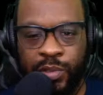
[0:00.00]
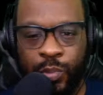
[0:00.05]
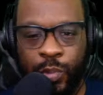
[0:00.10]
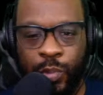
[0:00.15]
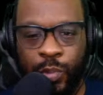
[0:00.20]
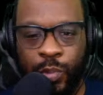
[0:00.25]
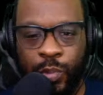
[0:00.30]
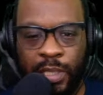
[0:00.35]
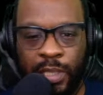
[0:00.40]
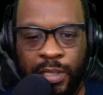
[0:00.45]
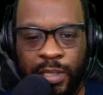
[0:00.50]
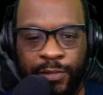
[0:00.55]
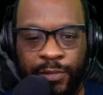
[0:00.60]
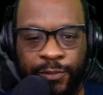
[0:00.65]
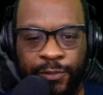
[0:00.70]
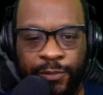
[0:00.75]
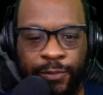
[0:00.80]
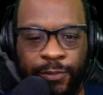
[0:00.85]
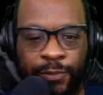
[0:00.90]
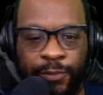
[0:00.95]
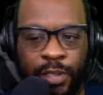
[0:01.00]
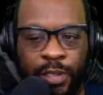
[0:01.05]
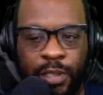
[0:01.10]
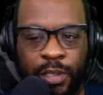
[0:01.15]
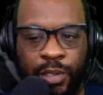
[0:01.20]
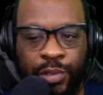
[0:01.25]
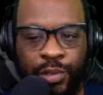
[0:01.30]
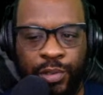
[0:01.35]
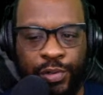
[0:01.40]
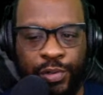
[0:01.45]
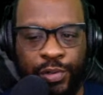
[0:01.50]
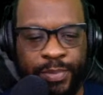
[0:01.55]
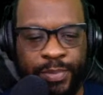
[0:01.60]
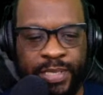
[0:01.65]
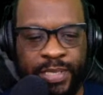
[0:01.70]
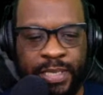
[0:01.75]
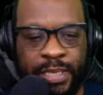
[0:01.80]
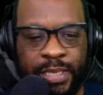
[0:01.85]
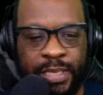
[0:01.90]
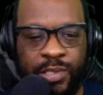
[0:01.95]
want to live. You know what I'm
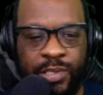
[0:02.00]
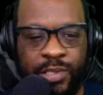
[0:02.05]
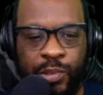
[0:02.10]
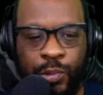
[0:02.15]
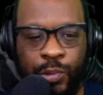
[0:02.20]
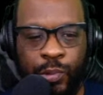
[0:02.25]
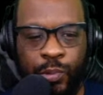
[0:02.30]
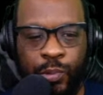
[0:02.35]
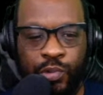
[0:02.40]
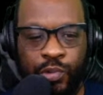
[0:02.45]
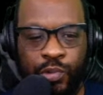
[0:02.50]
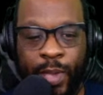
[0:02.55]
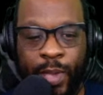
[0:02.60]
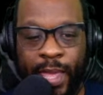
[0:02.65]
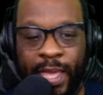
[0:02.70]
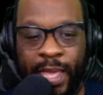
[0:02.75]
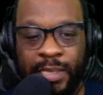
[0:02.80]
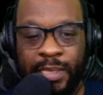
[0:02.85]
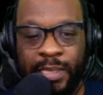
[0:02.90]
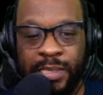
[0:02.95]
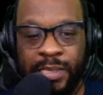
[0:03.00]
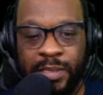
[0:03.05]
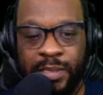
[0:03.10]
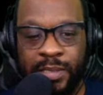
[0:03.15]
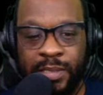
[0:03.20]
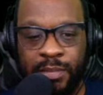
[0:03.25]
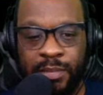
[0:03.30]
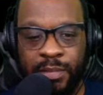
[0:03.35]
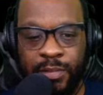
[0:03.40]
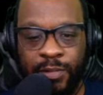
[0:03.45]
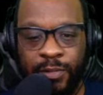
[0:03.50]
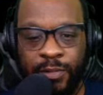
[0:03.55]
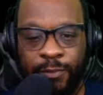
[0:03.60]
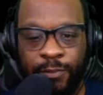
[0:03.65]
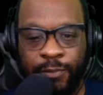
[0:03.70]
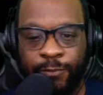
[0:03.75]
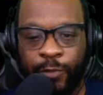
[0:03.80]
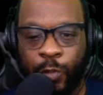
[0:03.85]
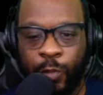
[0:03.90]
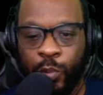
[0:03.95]
saying? So you ask
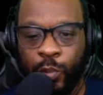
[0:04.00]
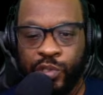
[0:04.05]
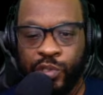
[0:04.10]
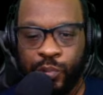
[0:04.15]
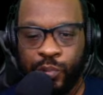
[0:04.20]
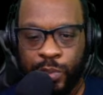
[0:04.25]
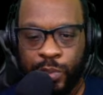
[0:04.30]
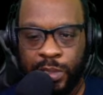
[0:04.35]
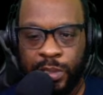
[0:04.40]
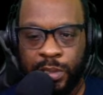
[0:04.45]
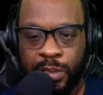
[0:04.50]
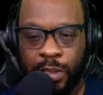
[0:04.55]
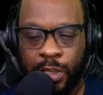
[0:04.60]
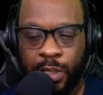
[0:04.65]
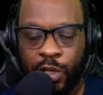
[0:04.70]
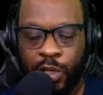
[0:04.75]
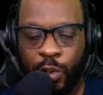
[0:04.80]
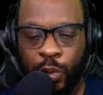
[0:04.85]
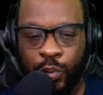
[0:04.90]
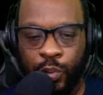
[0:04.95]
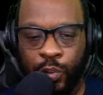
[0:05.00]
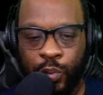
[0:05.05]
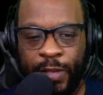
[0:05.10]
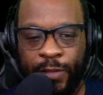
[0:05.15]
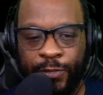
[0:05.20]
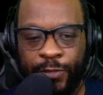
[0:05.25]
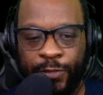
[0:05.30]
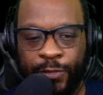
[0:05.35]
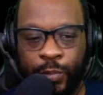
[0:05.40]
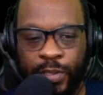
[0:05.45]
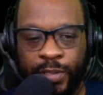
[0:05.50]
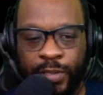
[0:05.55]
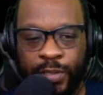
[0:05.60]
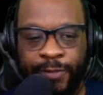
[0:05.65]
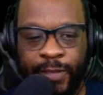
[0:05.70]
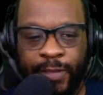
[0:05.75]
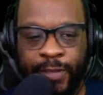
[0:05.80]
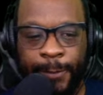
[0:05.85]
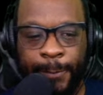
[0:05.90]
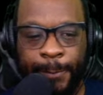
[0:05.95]
for what you need. A closed mouth don't get
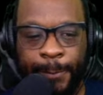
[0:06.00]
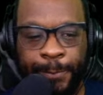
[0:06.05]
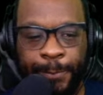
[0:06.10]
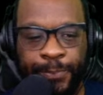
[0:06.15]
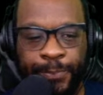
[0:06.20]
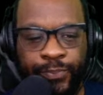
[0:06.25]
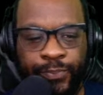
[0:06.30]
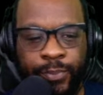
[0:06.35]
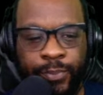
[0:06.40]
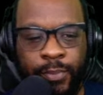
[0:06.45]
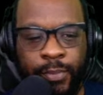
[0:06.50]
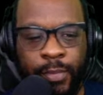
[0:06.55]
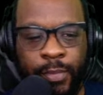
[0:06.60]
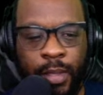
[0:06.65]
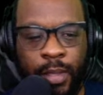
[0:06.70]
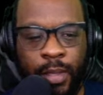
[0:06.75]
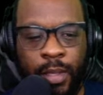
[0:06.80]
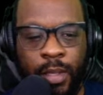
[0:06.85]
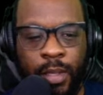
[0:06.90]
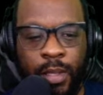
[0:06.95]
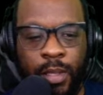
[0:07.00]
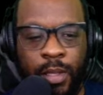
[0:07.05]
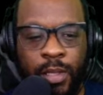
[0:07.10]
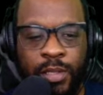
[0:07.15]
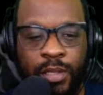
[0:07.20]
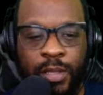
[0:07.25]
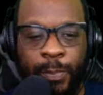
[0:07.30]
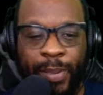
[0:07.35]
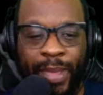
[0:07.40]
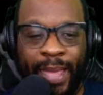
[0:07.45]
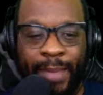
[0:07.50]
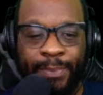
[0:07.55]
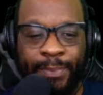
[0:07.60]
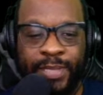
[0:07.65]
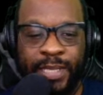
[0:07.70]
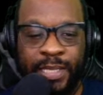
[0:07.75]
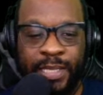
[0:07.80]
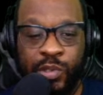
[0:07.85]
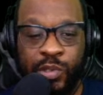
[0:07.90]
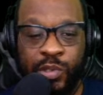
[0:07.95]
fed. The Pap
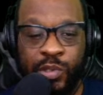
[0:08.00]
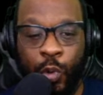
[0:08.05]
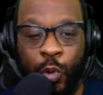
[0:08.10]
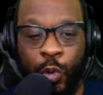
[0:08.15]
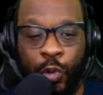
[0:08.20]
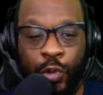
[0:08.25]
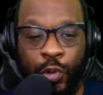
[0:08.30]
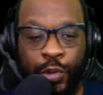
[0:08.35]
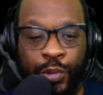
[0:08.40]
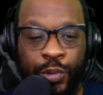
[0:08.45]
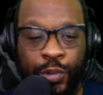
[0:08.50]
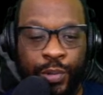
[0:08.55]
test or